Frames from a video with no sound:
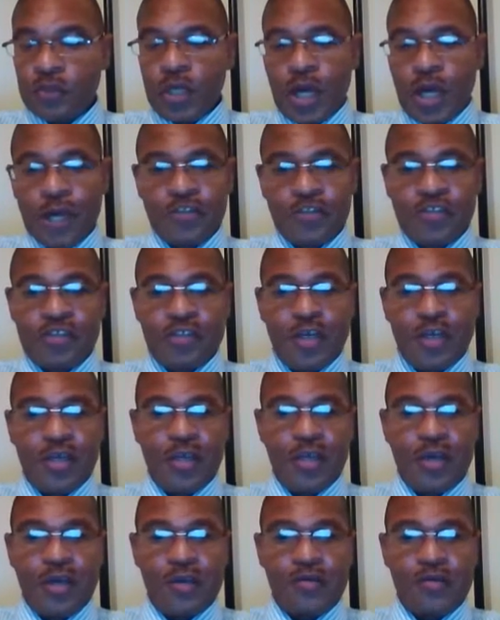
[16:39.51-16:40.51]
I'll just say
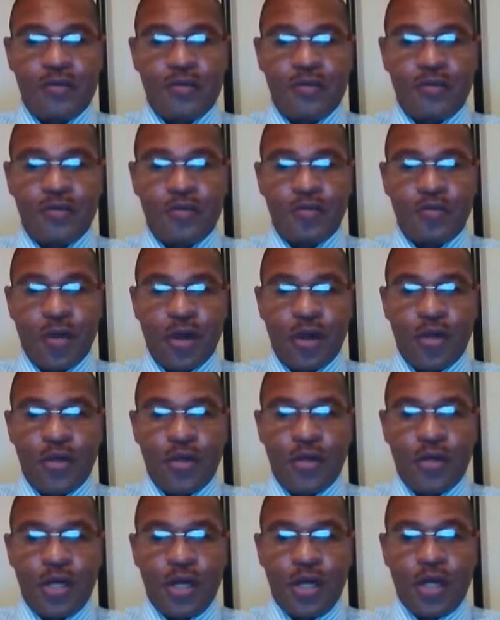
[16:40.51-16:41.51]
that,
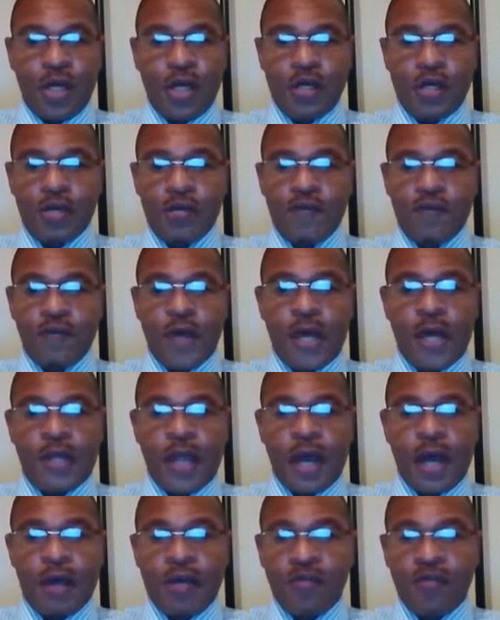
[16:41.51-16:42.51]
right? And in
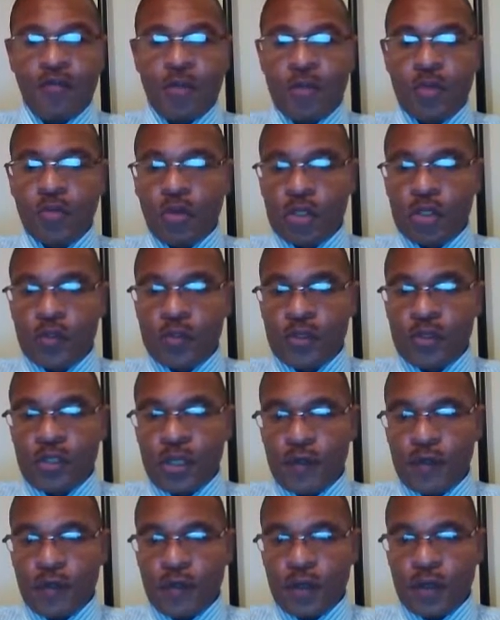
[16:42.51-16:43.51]
fact, I'll even be more
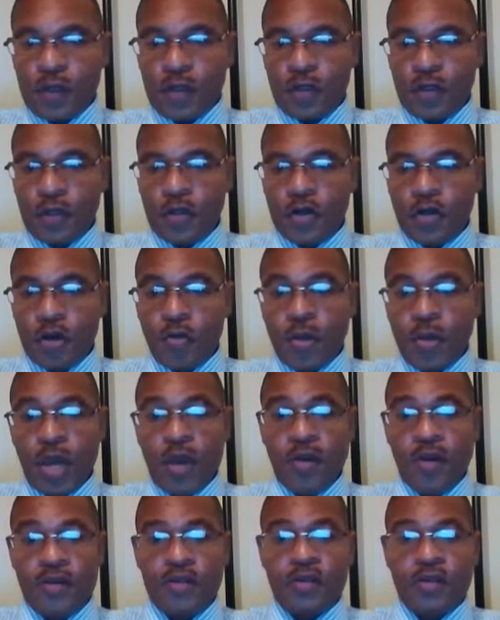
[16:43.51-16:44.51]
specific. Her
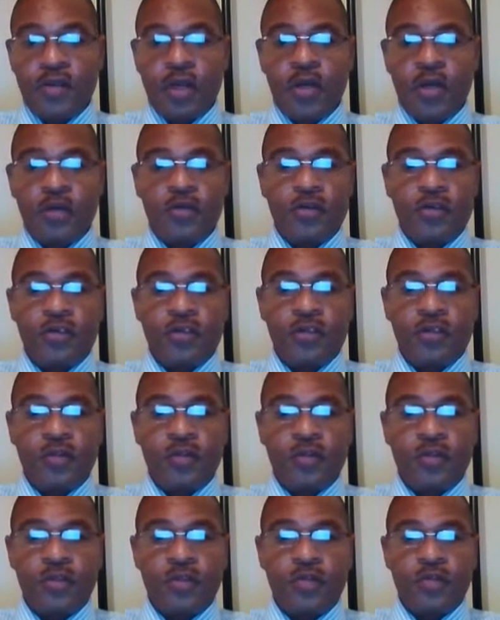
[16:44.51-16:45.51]
parents and elder
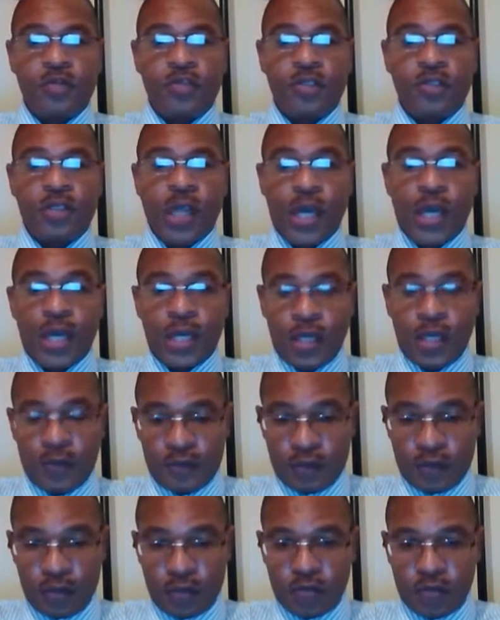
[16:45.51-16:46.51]
siblings were
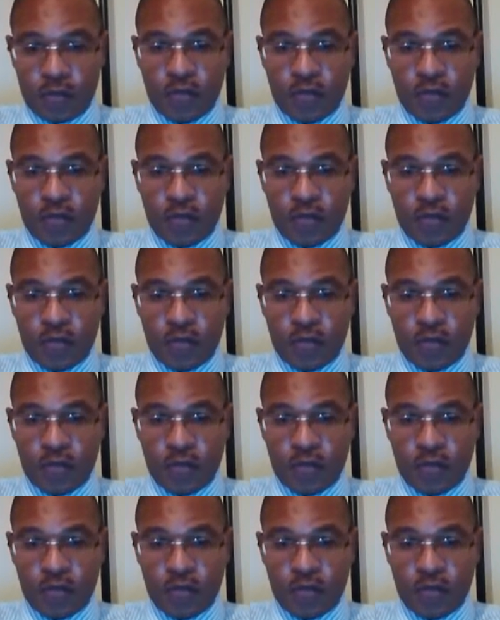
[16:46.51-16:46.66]
slaves.